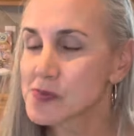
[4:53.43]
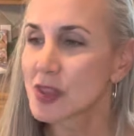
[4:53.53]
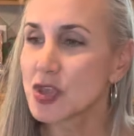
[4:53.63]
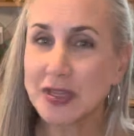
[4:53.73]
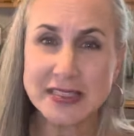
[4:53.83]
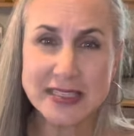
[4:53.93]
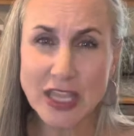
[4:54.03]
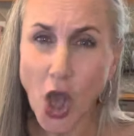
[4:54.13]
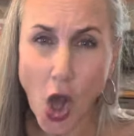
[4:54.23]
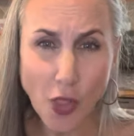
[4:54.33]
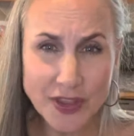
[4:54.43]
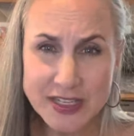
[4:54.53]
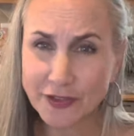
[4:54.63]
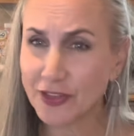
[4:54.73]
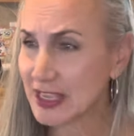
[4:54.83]
You can see all the
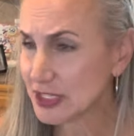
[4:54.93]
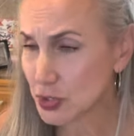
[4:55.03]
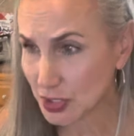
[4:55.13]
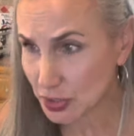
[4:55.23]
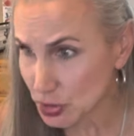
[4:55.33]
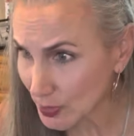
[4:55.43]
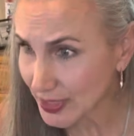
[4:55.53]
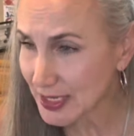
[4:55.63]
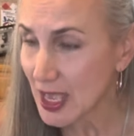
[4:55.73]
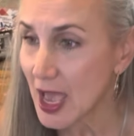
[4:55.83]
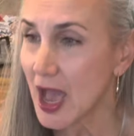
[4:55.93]
different things you can do with it.